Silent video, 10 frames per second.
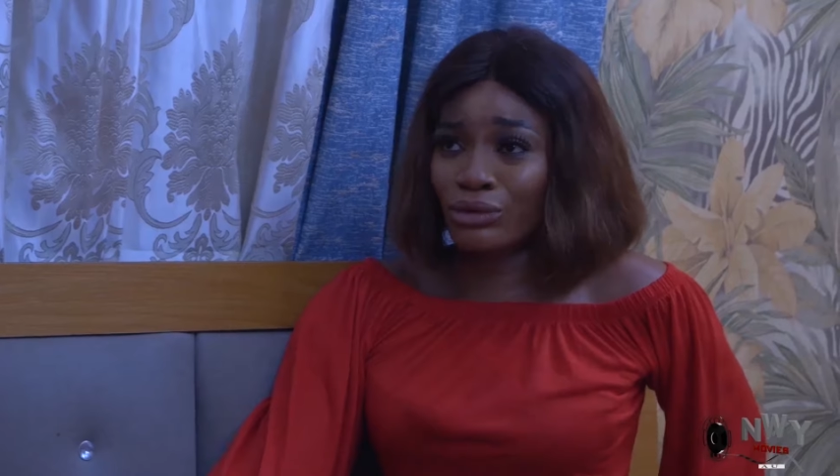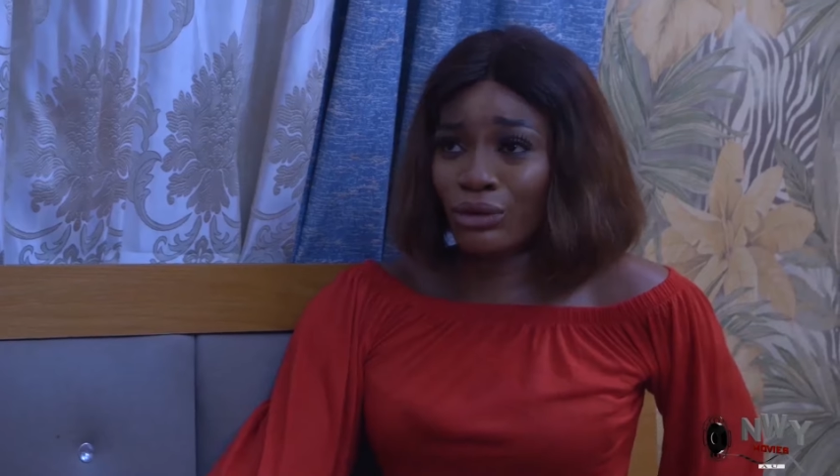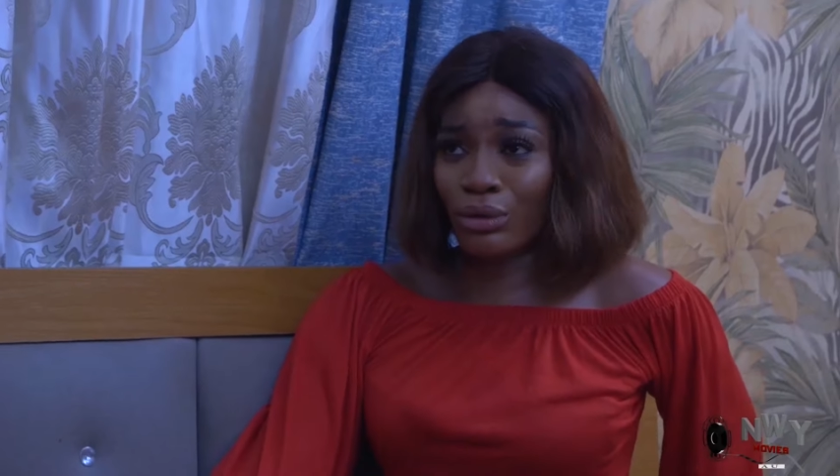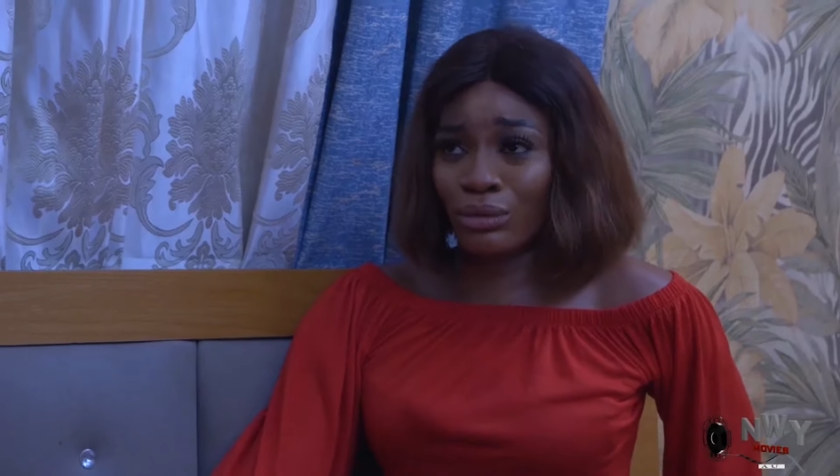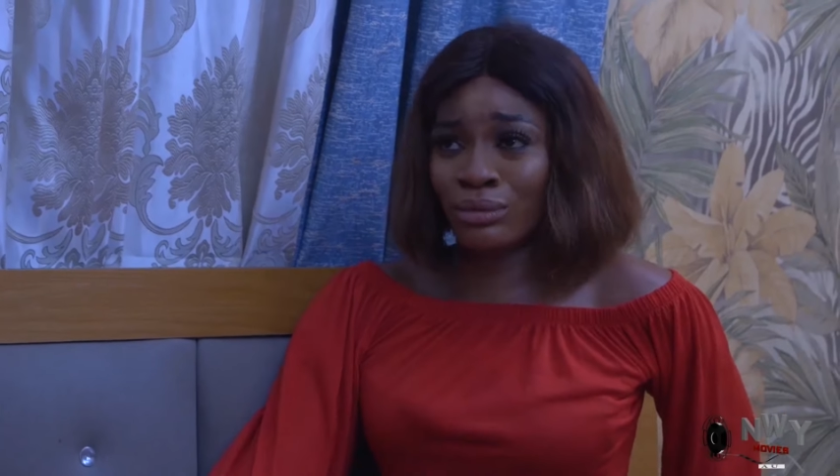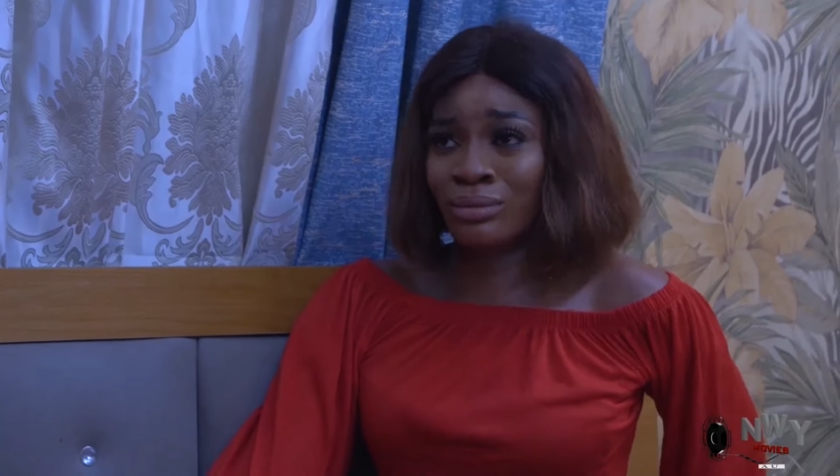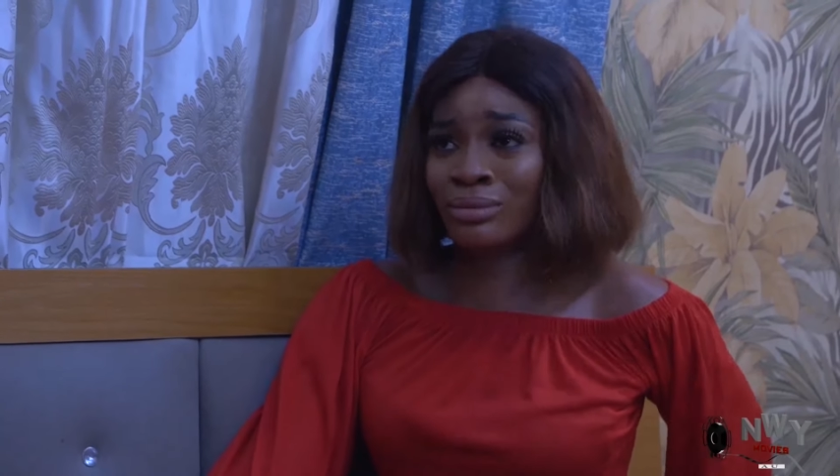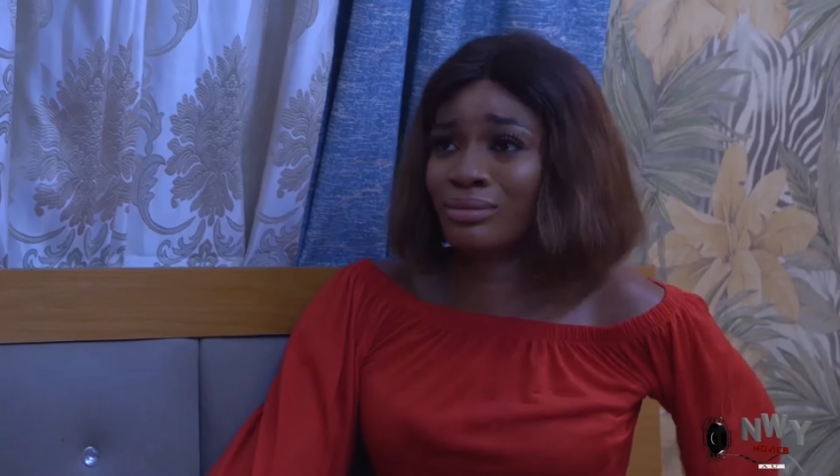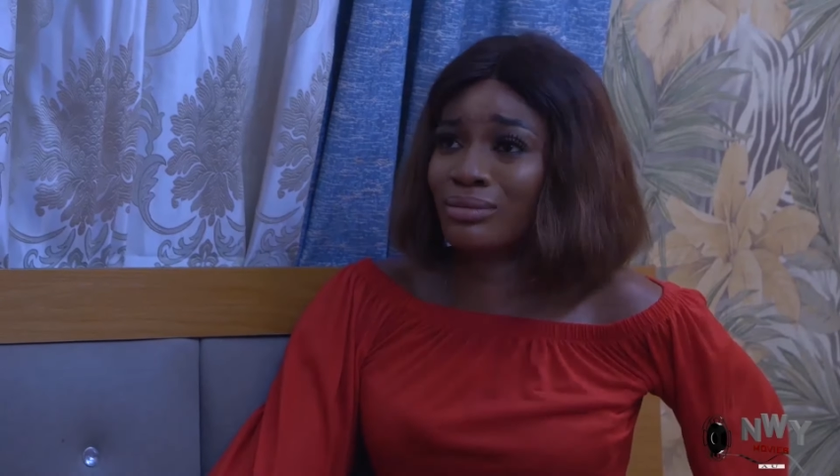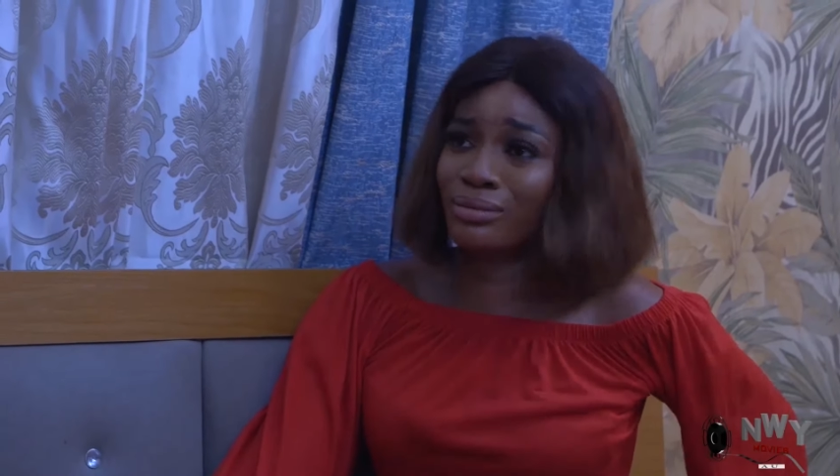Joe,
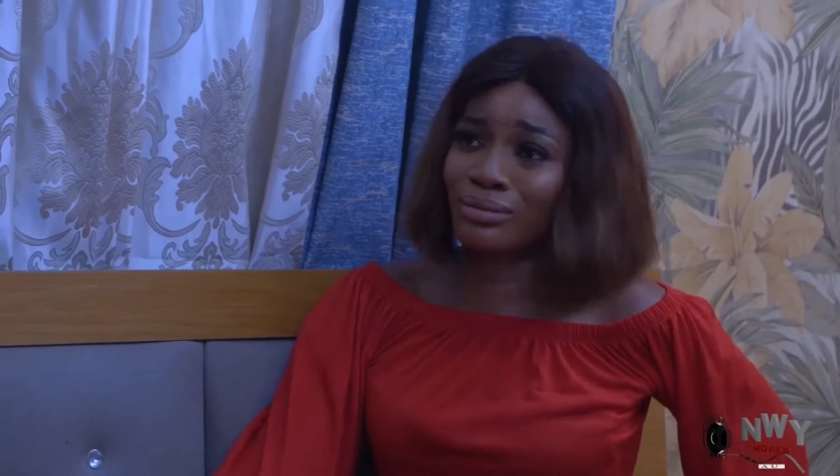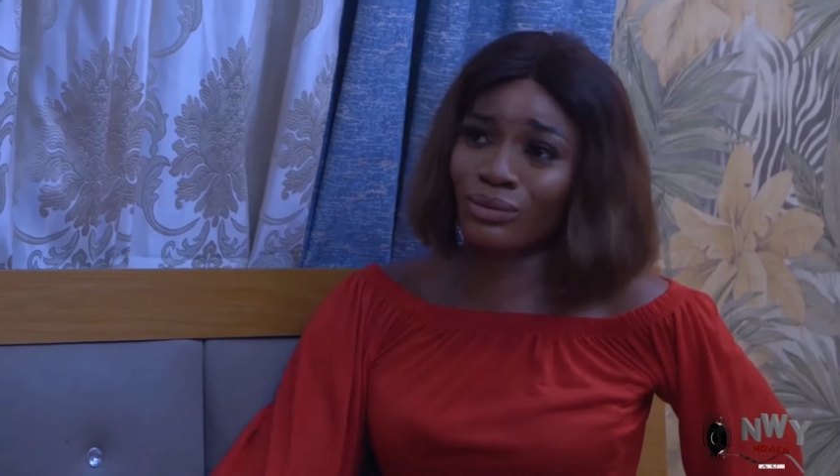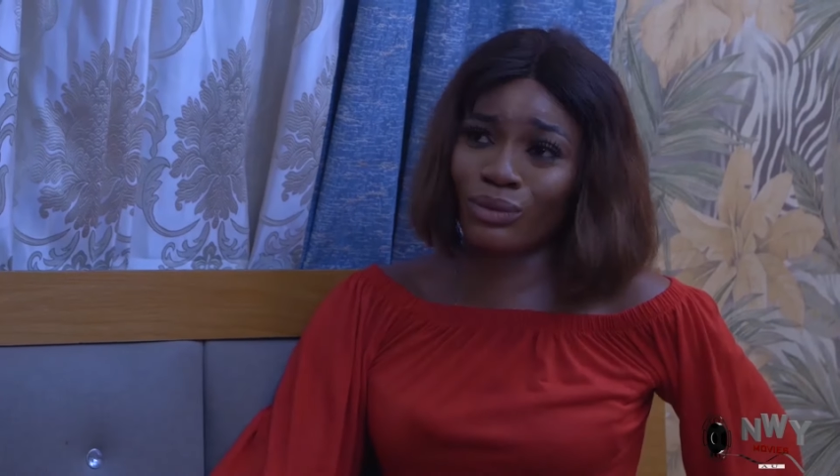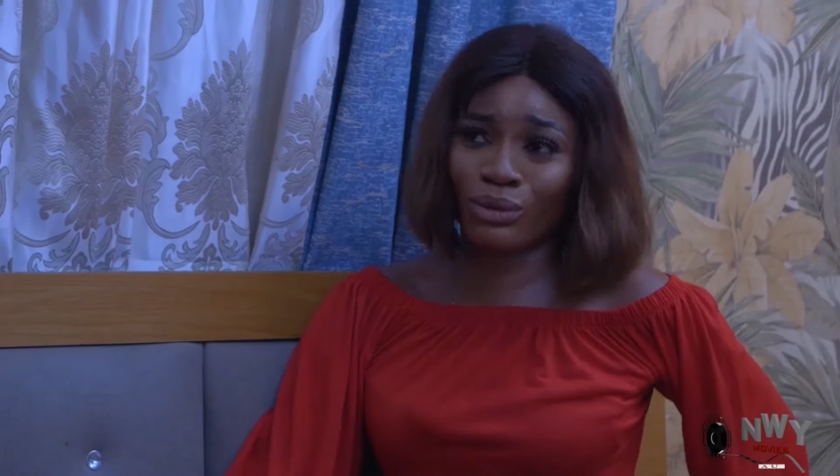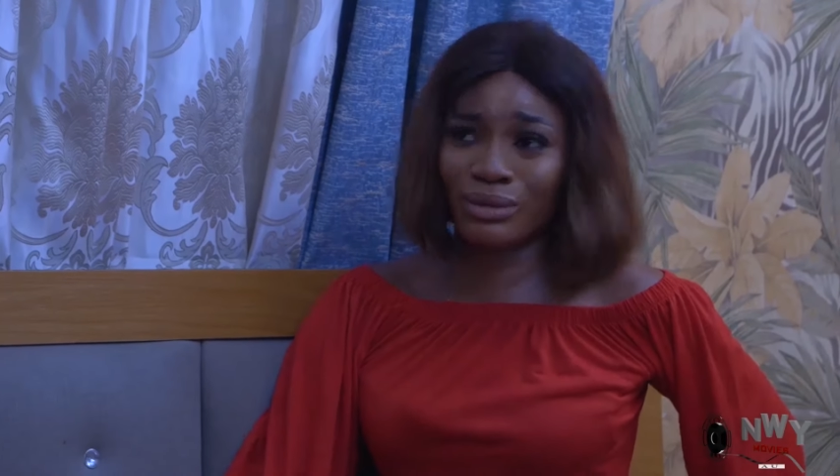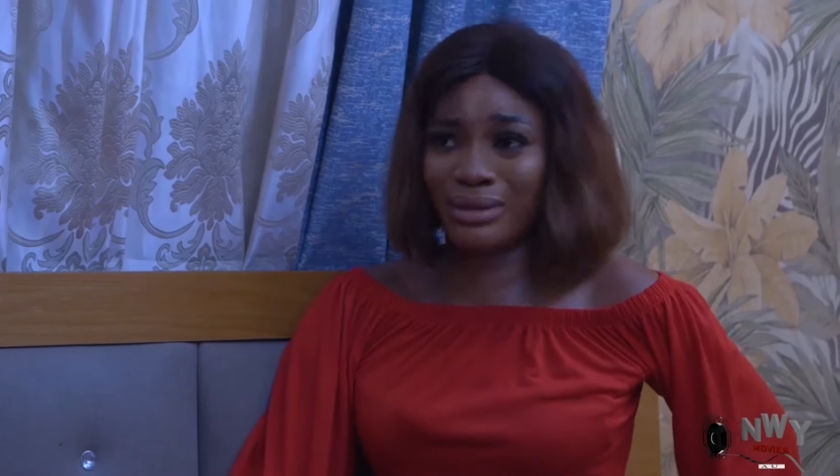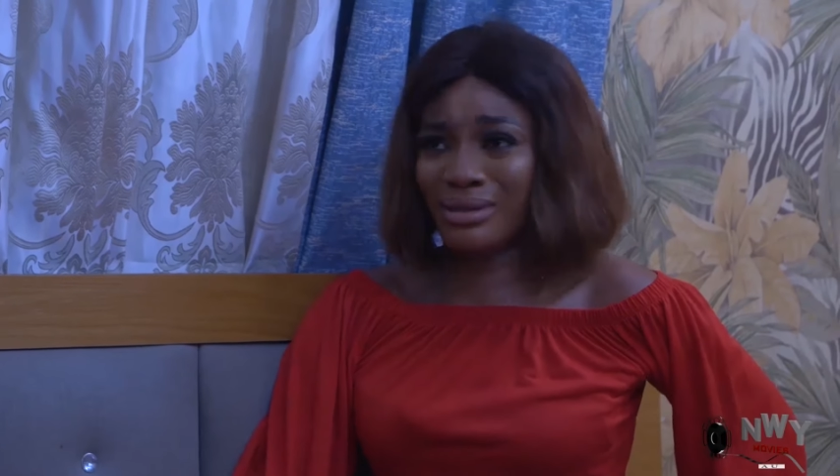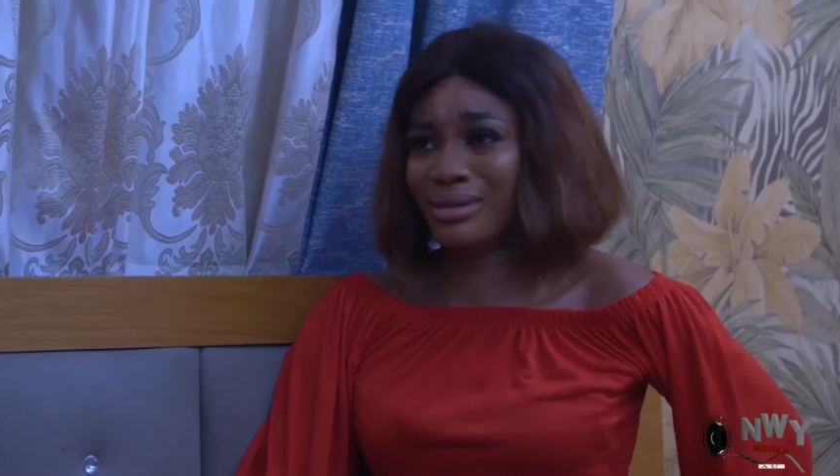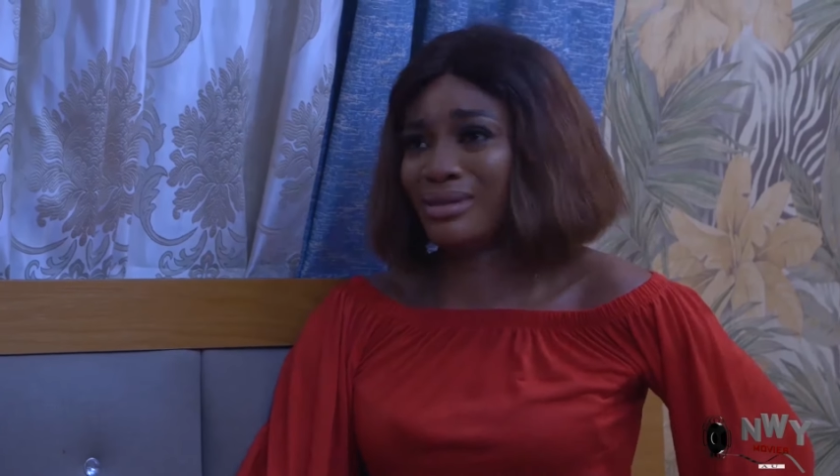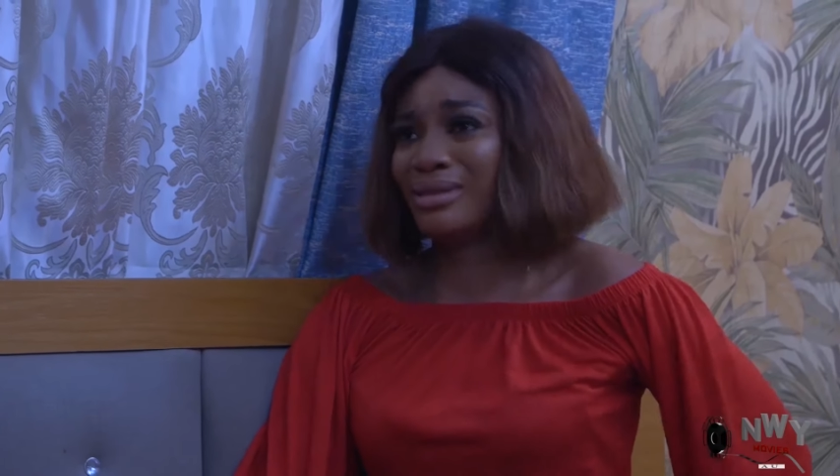what
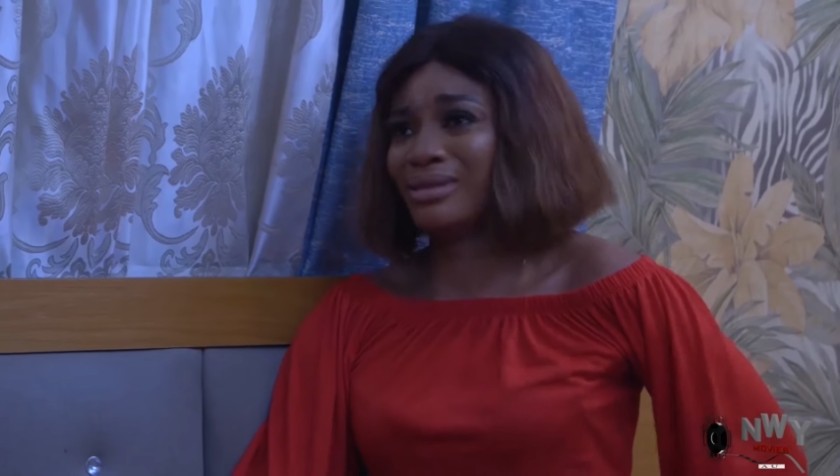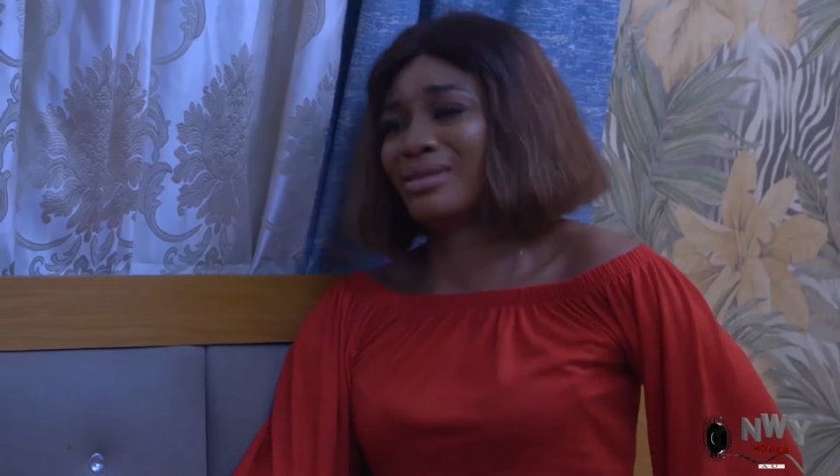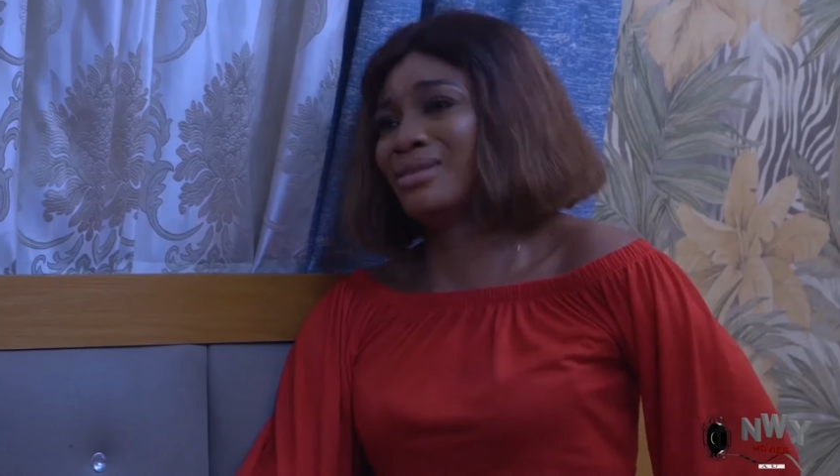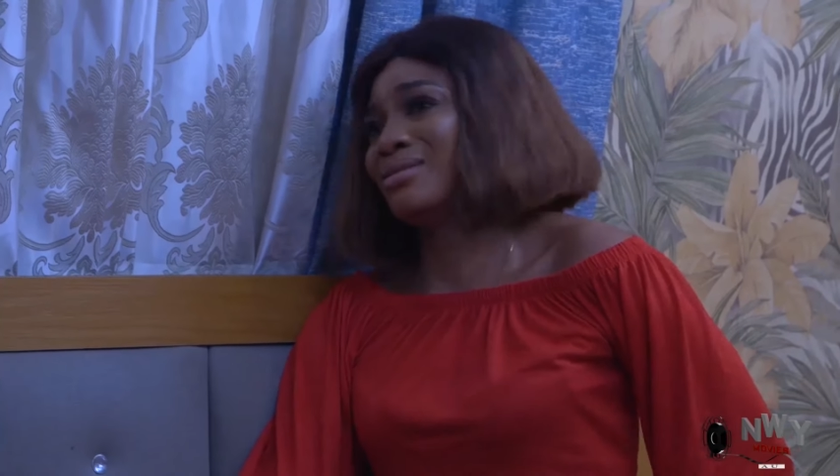is it?